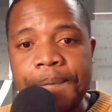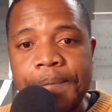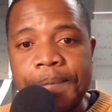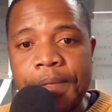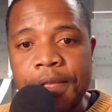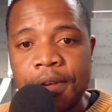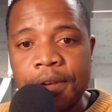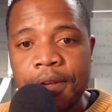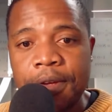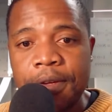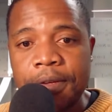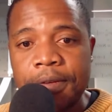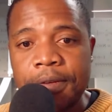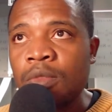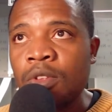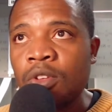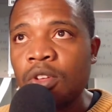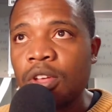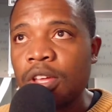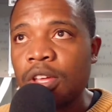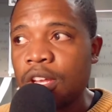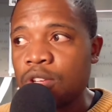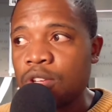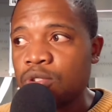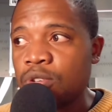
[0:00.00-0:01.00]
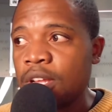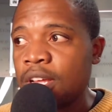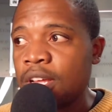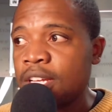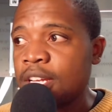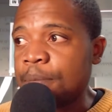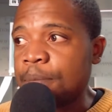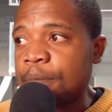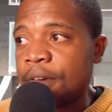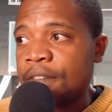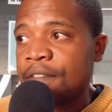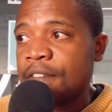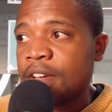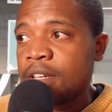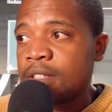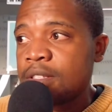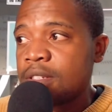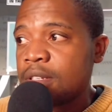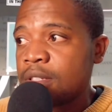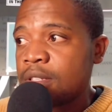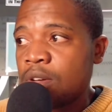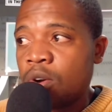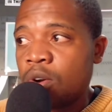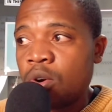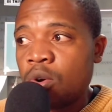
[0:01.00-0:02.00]
You know, can actually end up
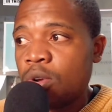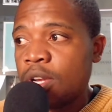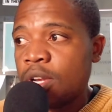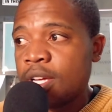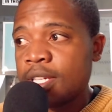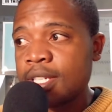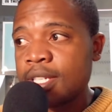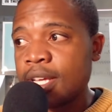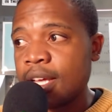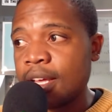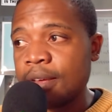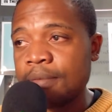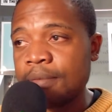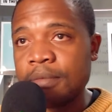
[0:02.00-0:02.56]
affecting the whole exam.